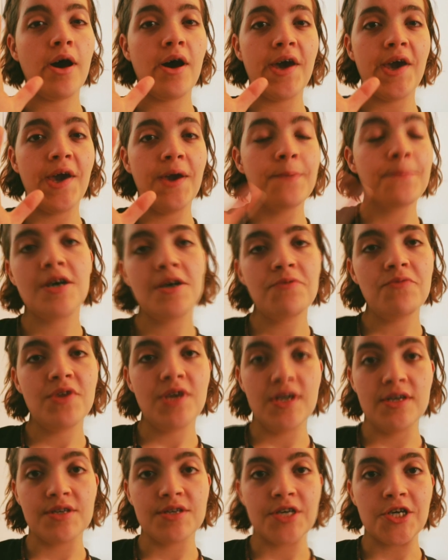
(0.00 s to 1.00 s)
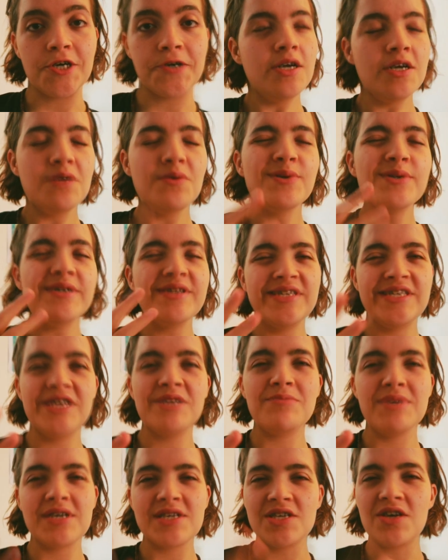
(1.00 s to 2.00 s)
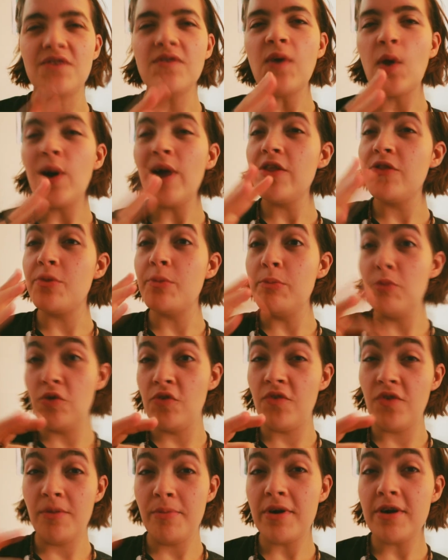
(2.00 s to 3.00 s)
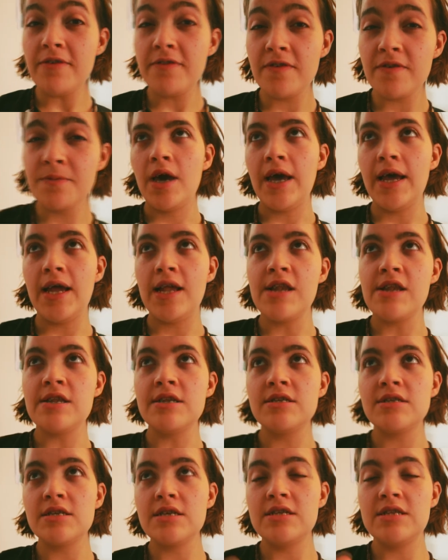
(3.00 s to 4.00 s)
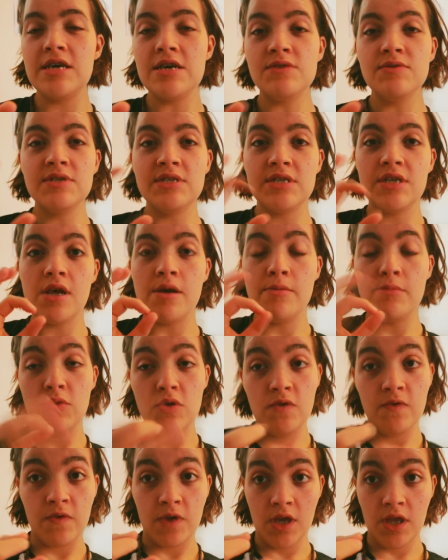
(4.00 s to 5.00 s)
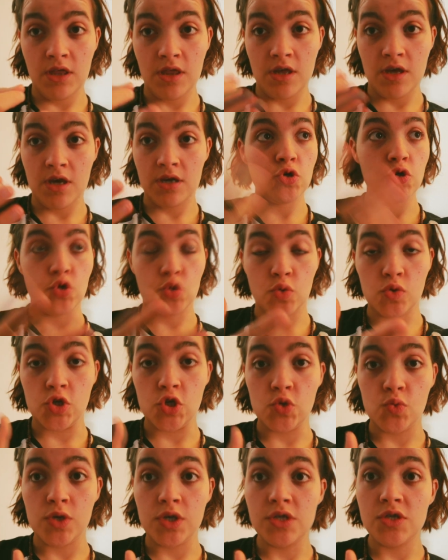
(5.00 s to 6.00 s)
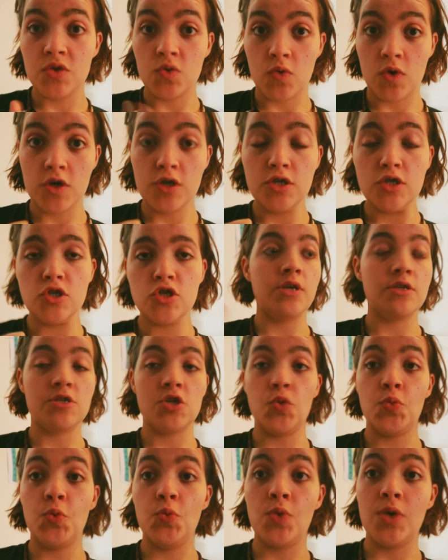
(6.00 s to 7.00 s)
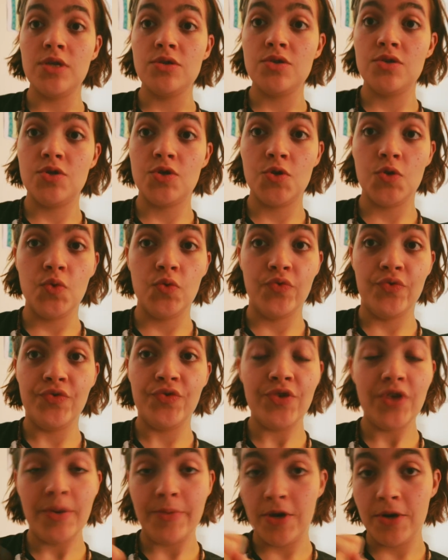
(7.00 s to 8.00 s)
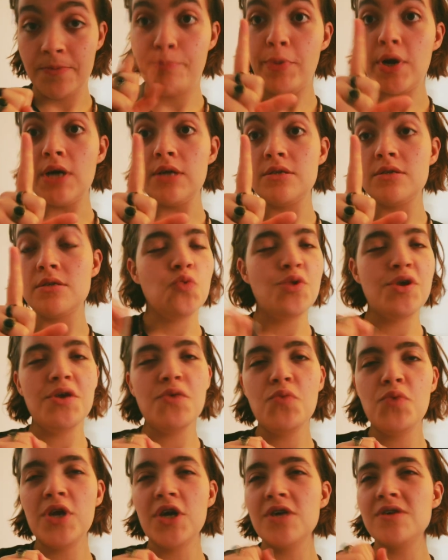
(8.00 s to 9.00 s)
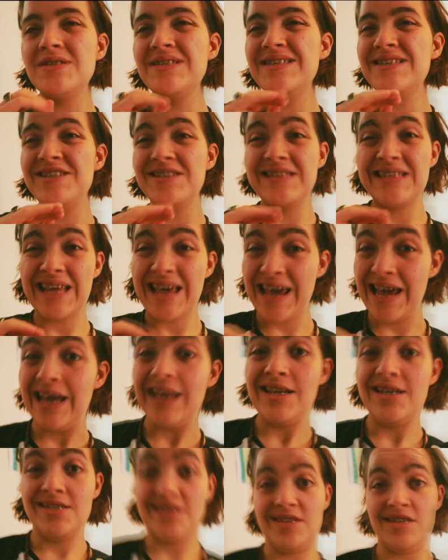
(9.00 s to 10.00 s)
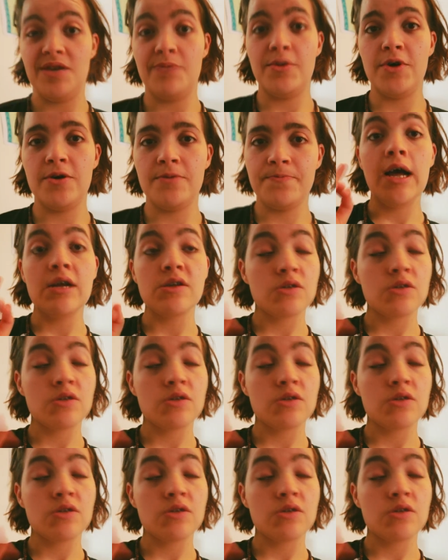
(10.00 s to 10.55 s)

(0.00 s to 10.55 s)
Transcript: Hi, I'm the List Girl, and I consider myself quite the movie buff. And there was a movie that Georgia wanted to watch, and so we went to the cinema, but we didn't want to go to just any cinema.